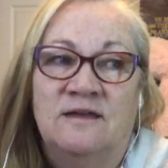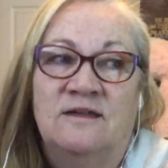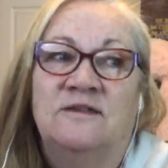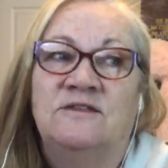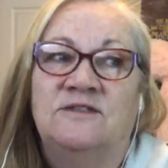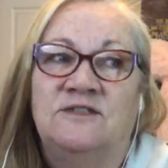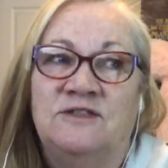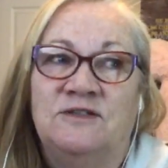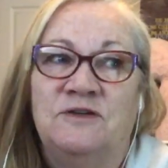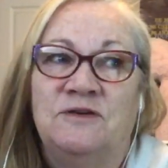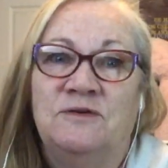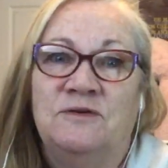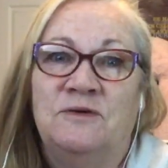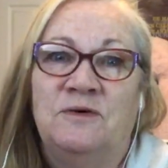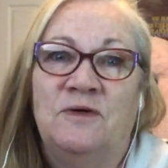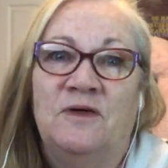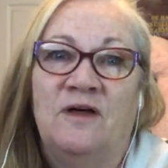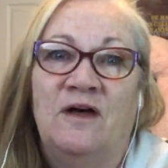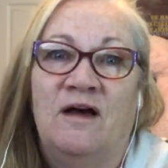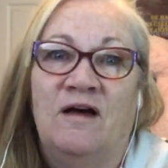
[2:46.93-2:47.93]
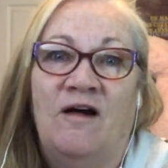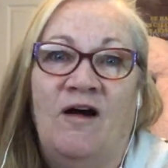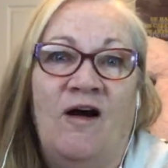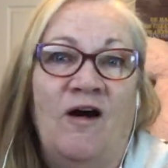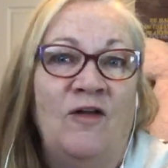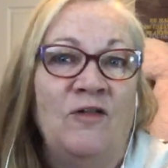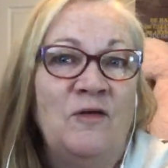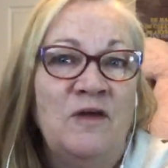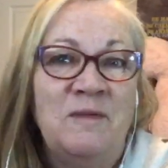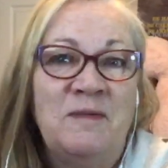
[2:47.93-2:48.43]
to
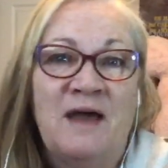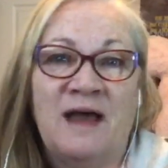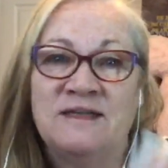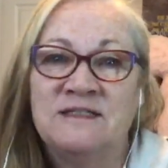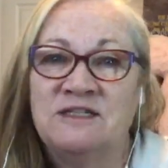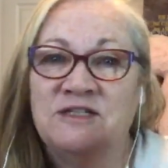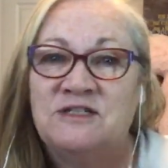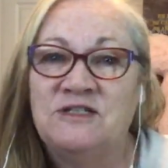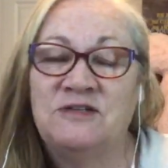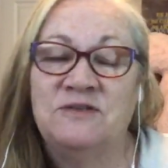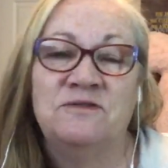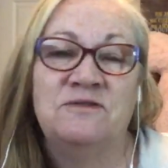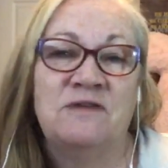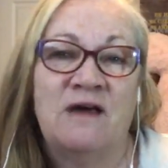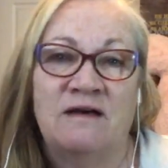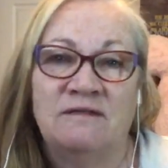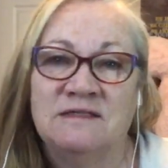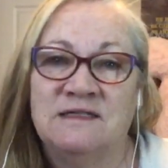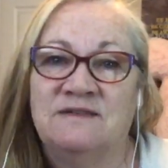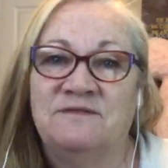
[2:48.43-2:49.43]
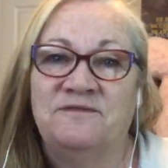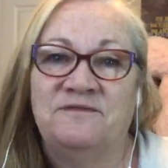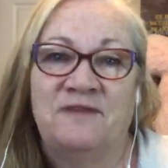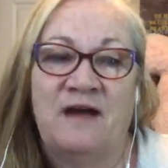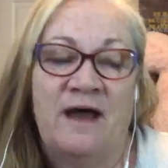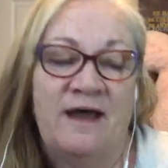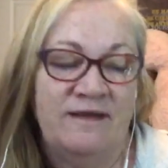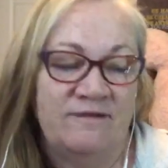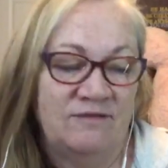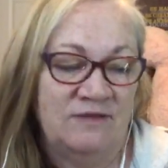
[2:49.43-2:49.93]
all the way back to
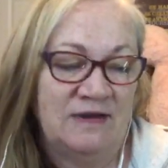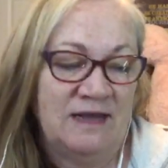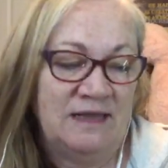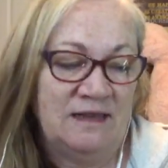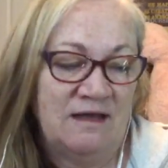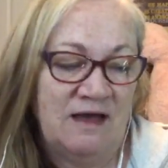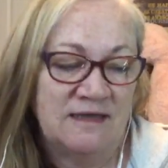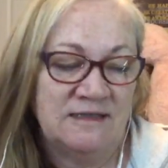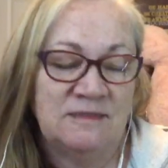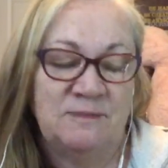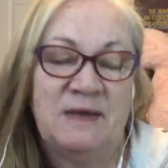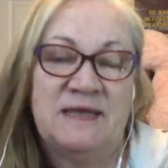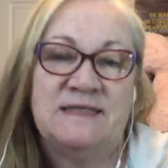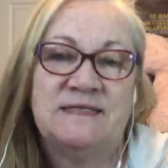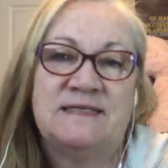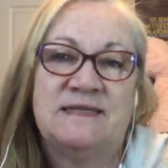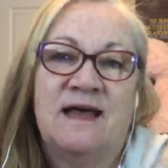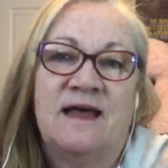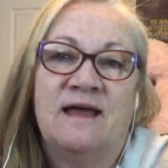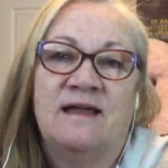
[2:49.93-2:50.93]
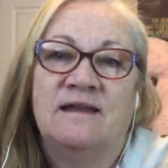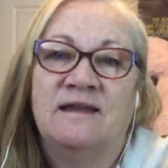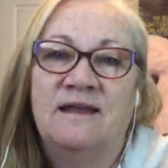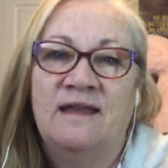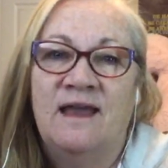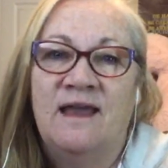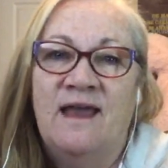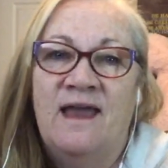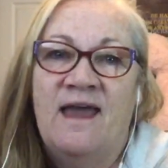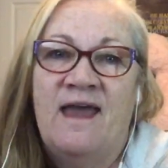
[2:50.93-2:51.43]
2005 when I lost my son
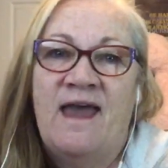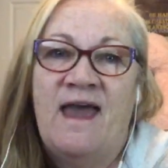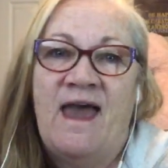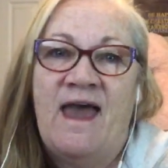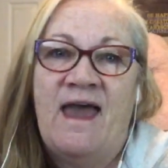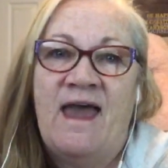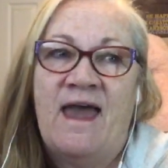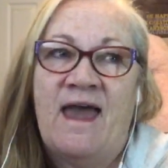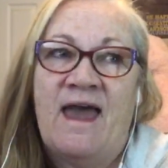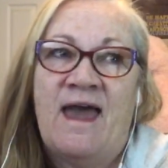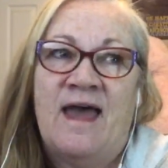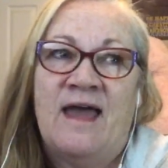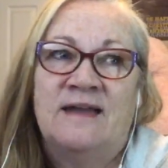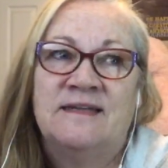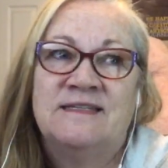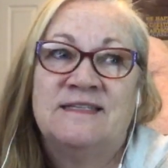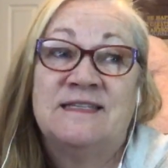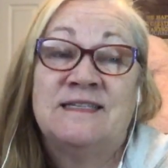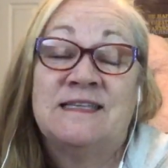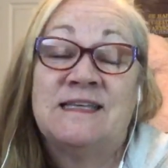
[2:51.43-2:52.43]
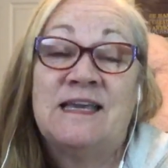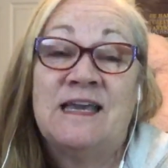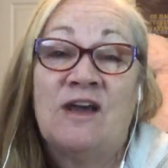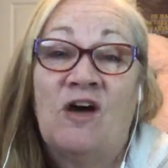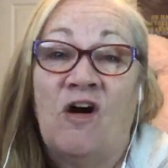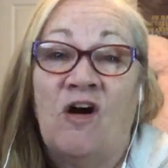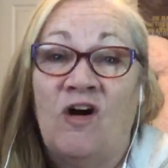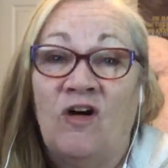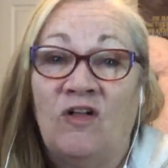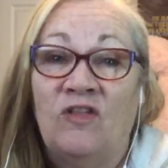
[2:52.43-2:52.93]
and
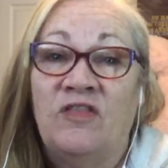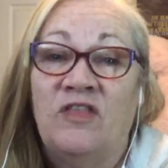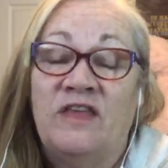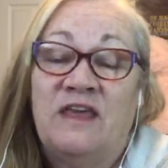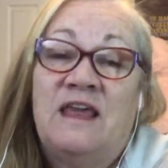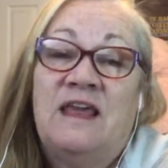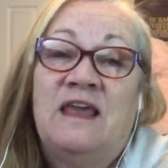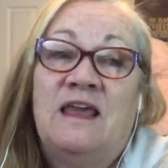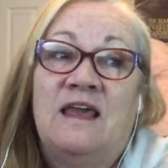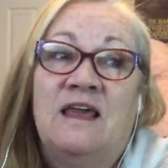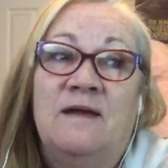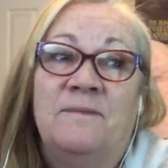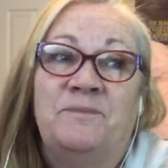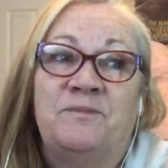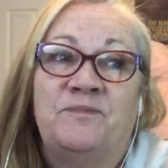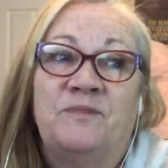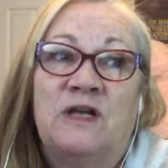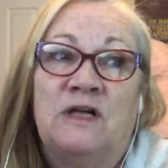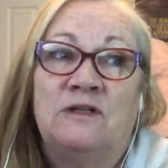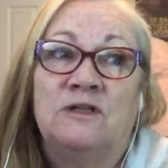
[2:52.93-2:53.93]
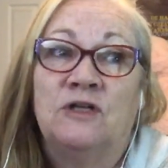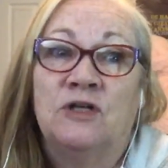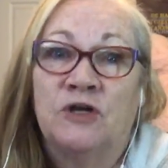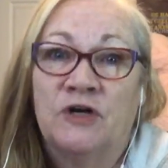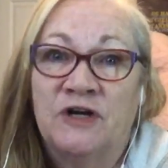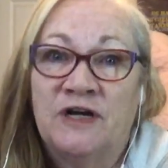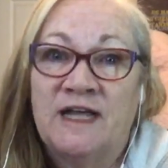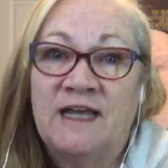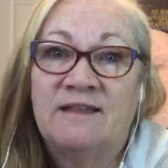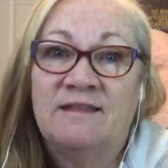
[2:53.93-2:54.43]
see all the
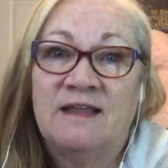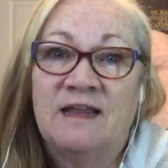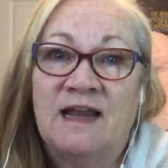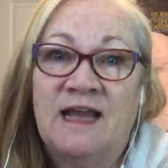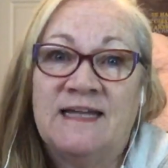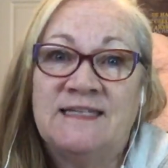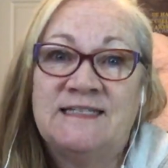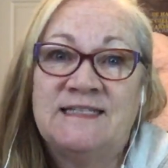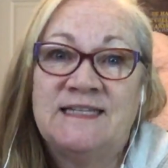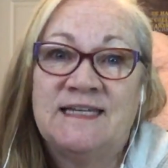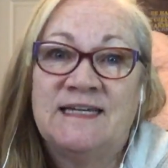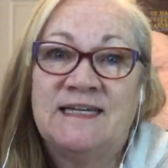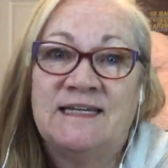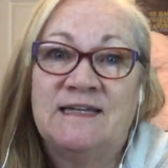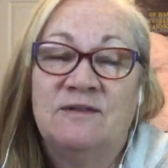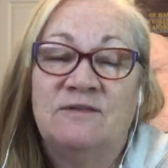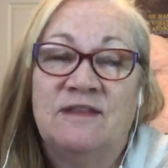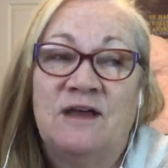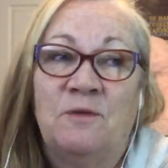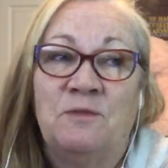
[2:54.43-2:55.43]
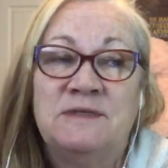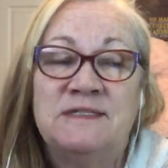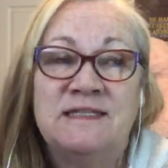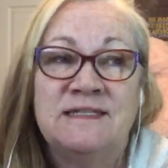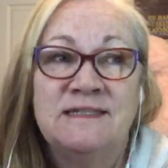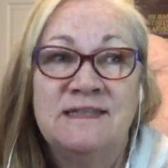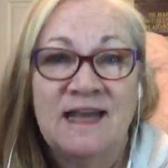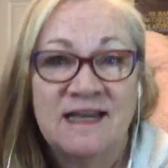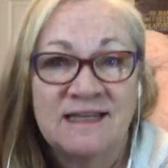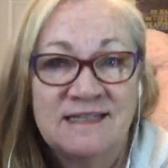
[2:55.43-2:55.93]
learning that I did that
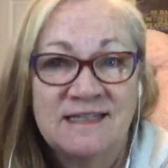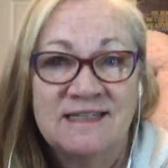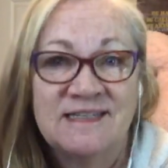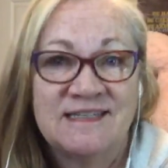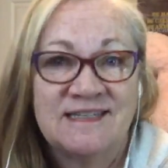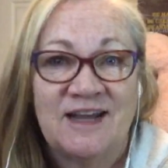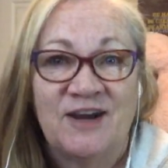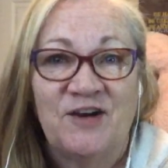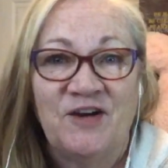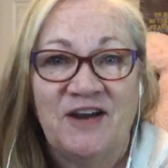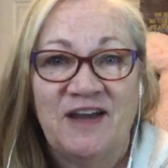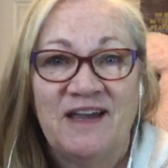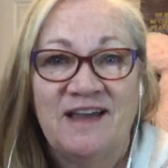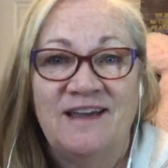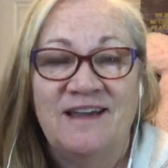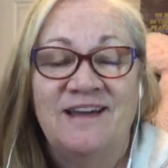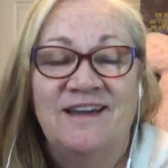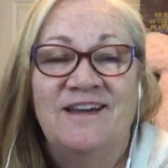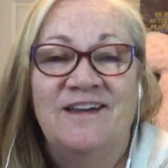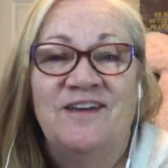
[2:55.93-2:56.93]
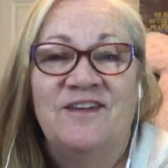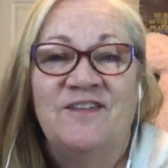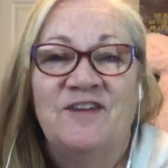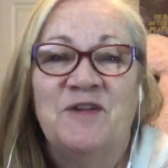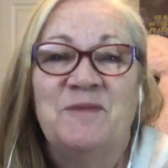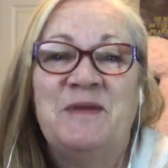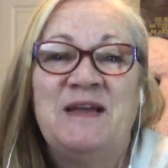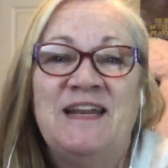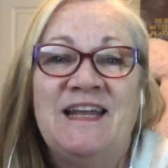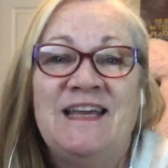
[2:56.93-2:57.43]
was necessary
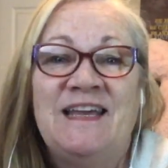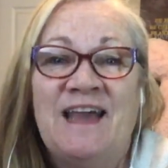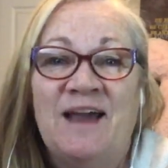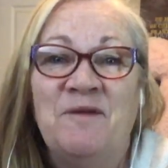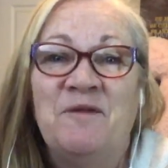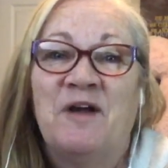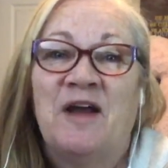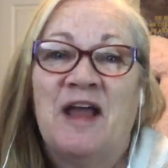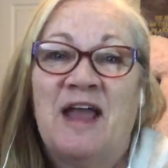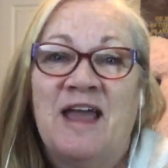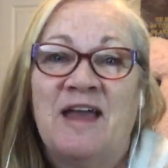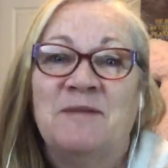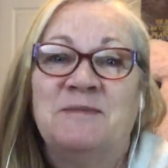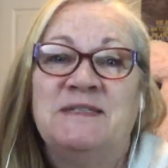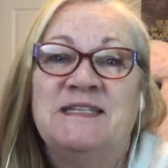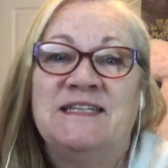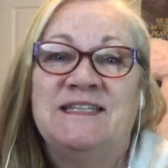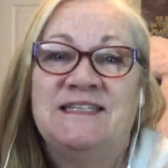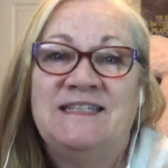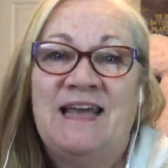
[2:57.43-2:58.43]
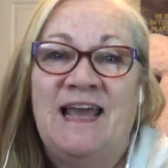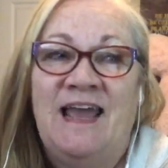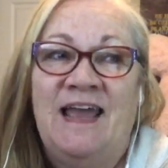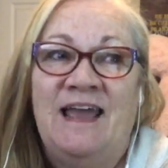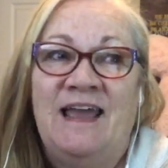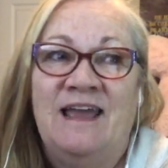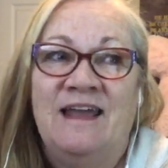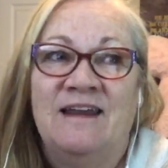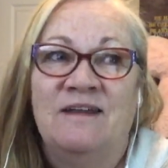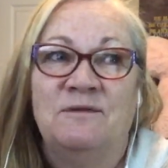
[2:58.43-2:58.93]
for me to get where I am
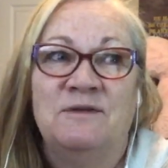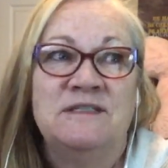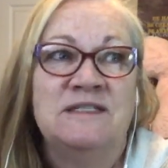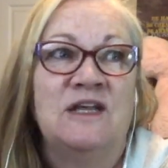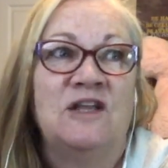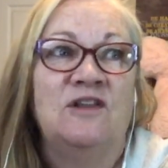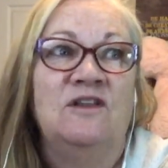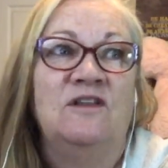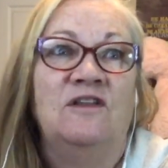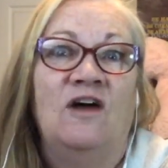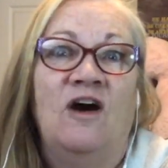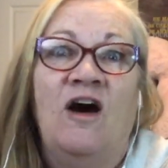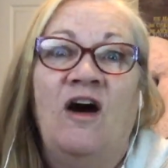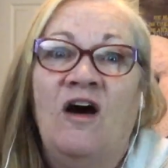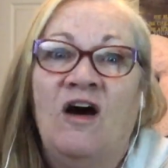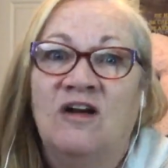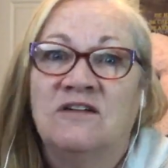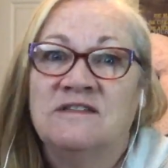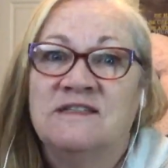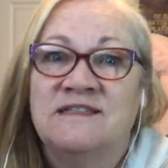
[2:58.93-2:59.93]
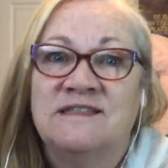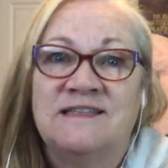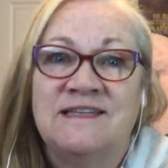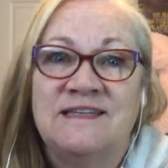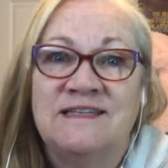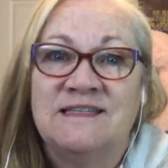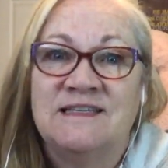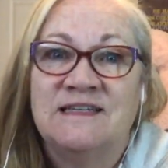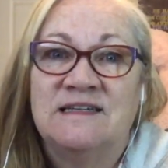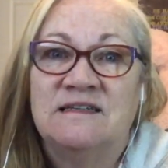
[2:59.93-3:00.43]
today. And it was a long
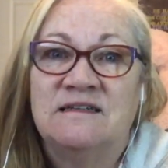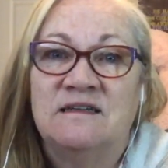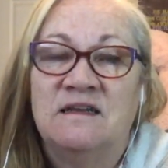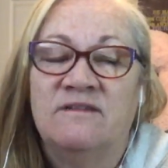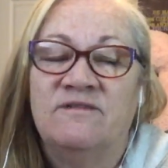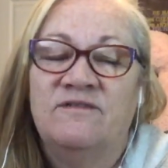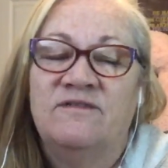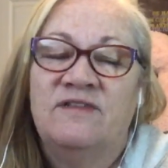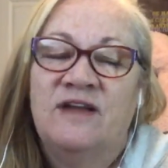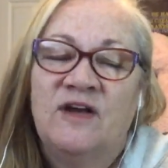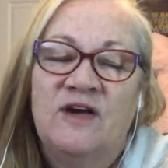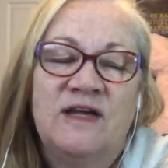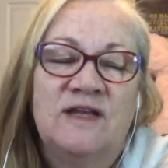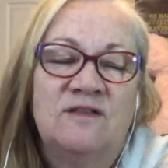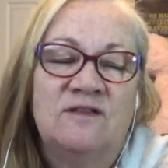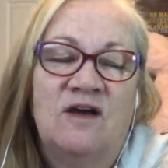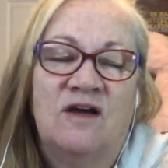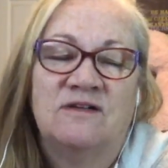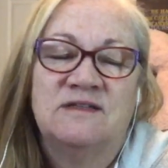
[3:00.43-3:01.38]
season, a very long